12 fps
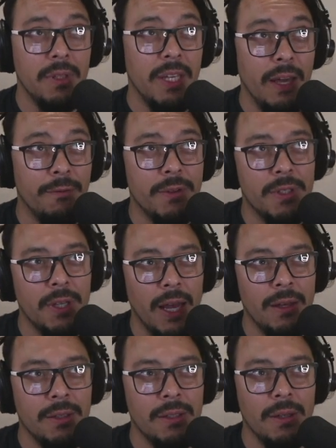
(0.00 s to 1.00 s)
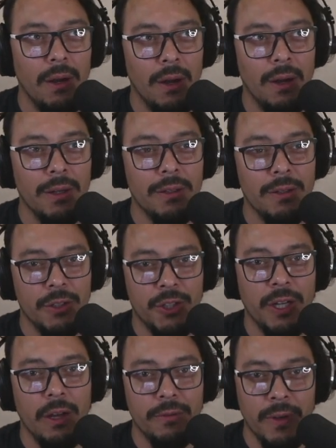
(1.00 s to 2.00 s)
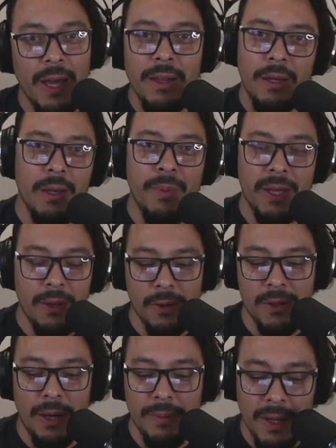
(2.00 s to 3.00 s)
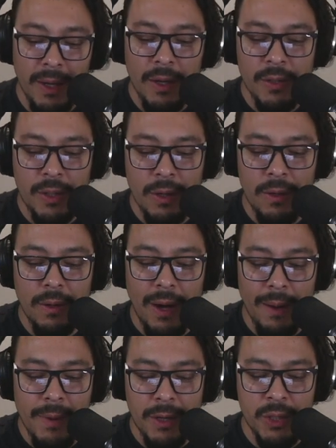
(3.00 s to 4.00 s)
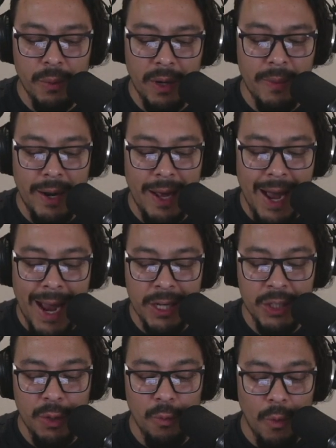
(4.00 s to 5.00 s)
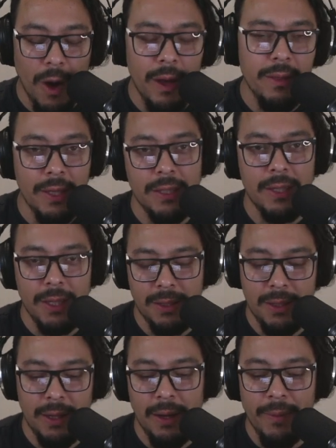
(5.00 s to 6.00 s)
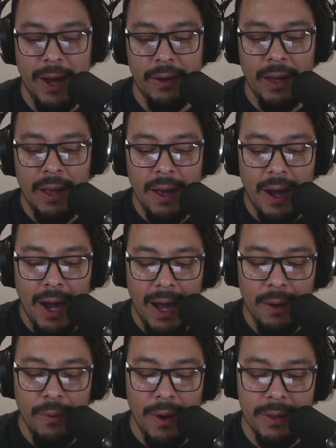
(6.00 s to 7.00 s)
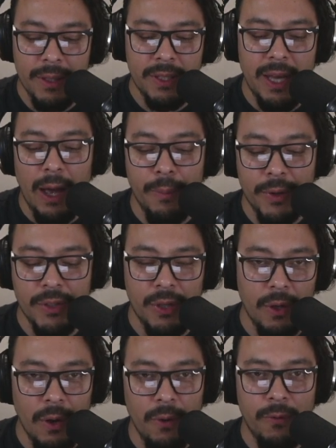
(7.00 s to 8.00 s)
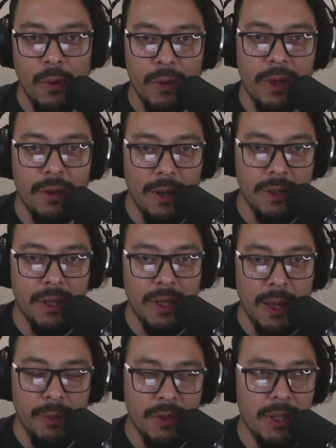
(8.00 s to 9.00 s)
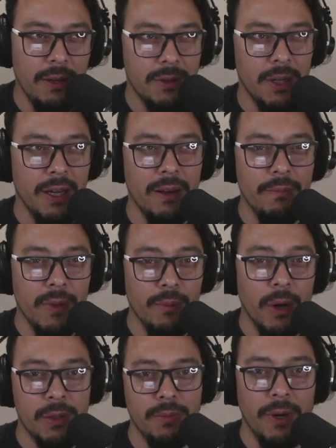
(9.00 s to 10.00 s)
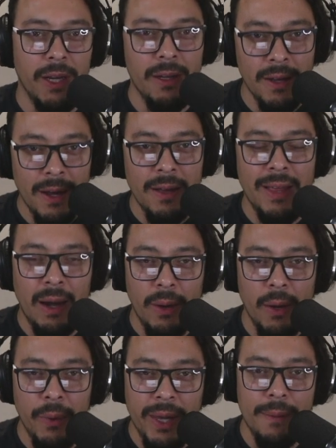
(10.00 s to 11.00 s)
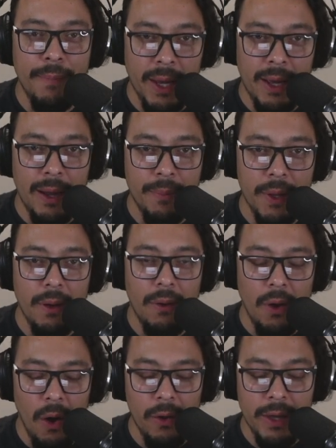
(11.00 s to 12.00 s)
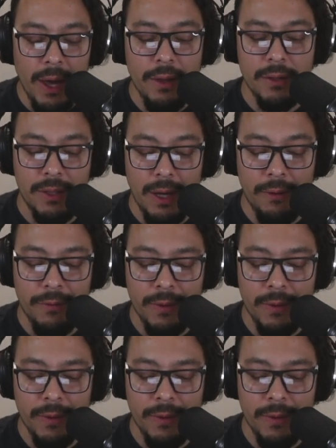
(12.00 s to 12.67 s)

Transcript: sets on the shelf. They can pick those up. So I'm not too worried about it. I actually want these things to come out. I want the scalpers to go for the things that they perceive is going to get them the most money. That way we can pick up all the other stuff.